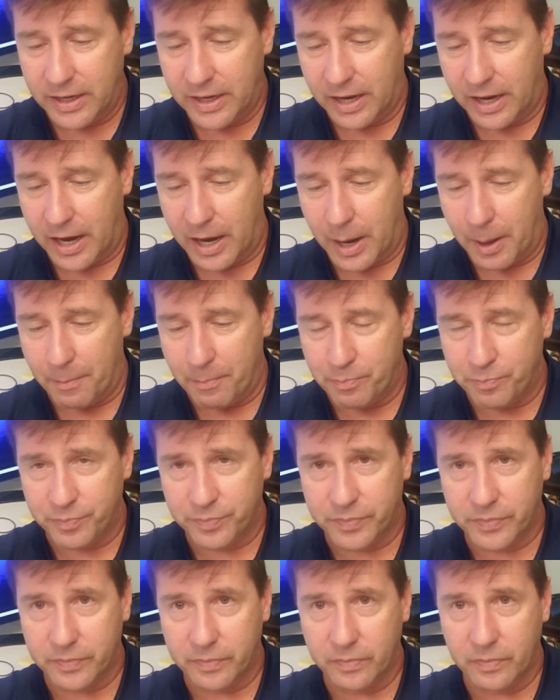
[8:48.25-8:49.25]
And
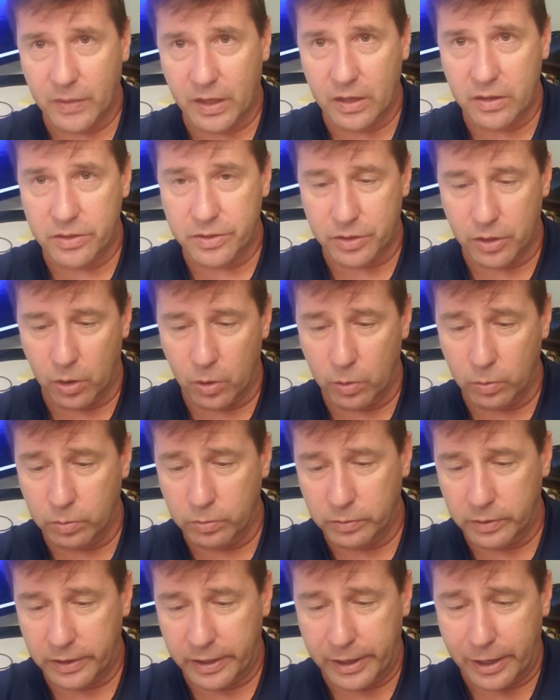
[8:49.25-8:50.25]

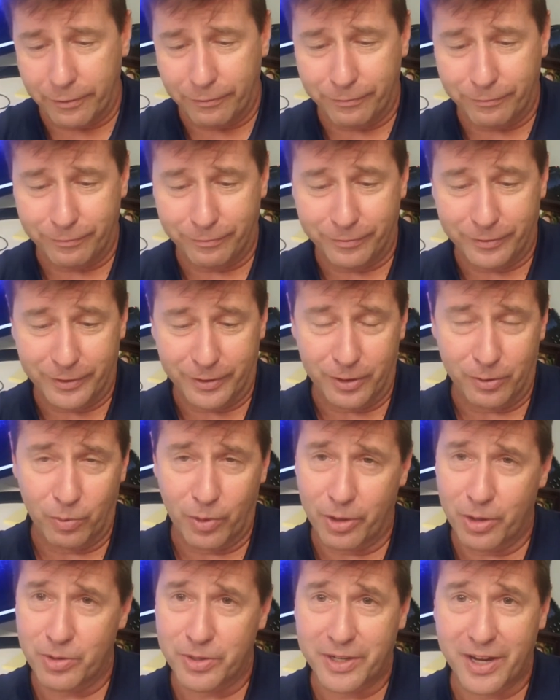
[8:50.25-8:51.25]
if you're one
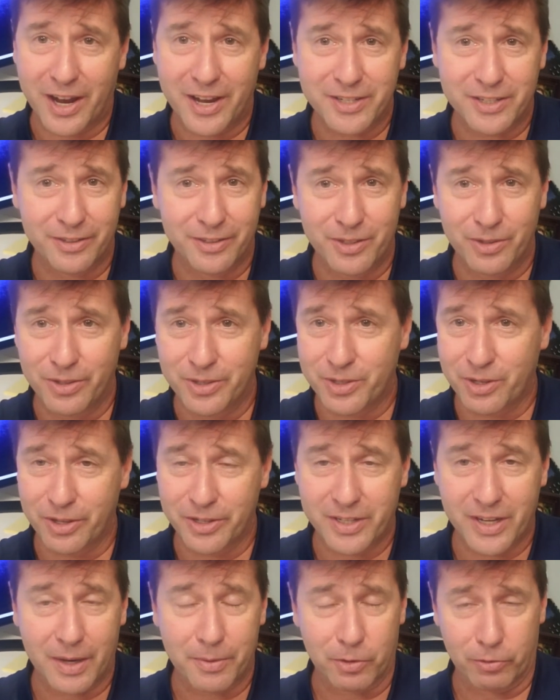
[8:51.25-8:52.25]
of those guys that do this all
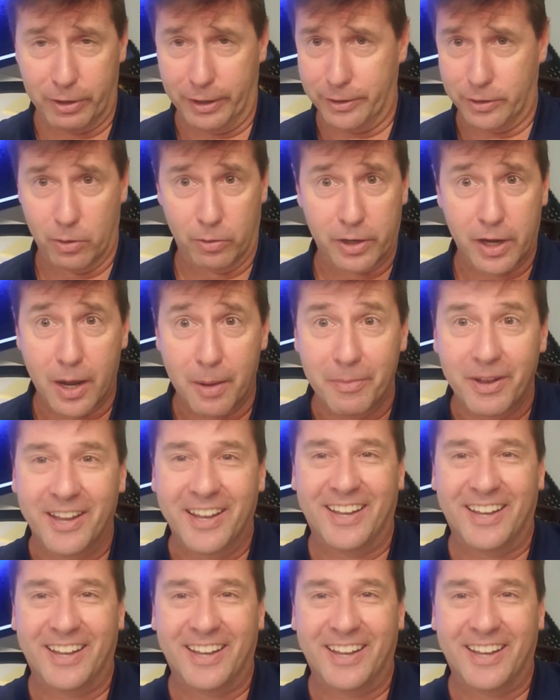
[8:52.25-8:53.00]
the time, great, don't come.